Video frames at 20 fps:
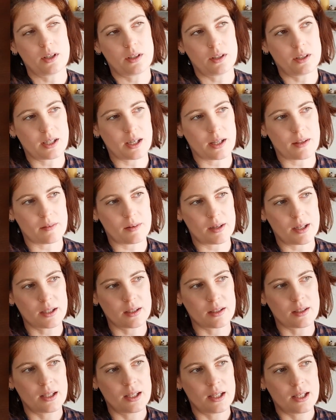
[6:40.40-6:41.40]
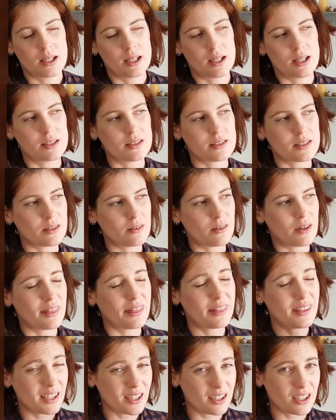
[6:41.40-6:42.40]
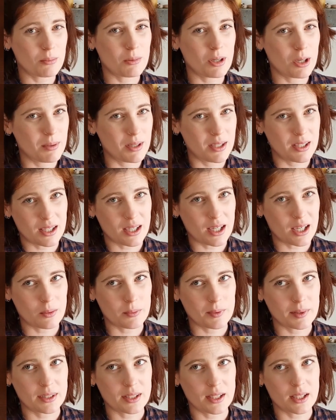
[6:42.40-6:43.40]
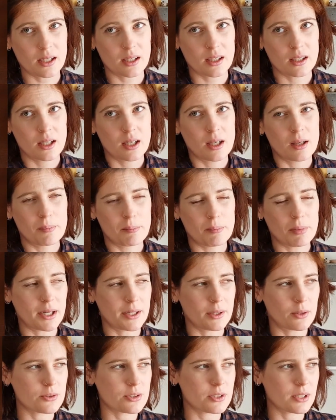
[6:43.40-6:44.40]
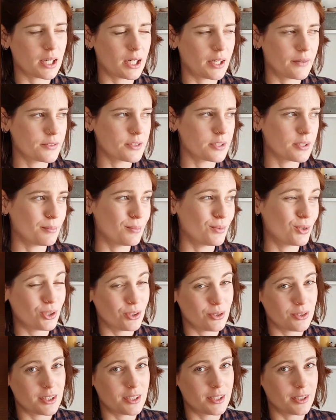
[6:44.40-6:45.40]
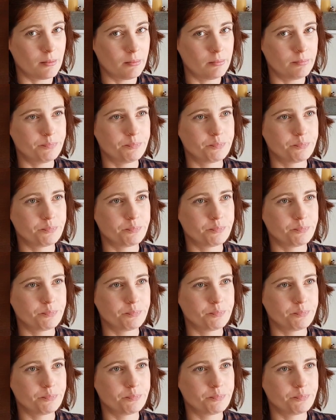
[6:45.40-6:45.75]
Good Gathering. And so I think I might make a hat with that. But I also have some Nutridon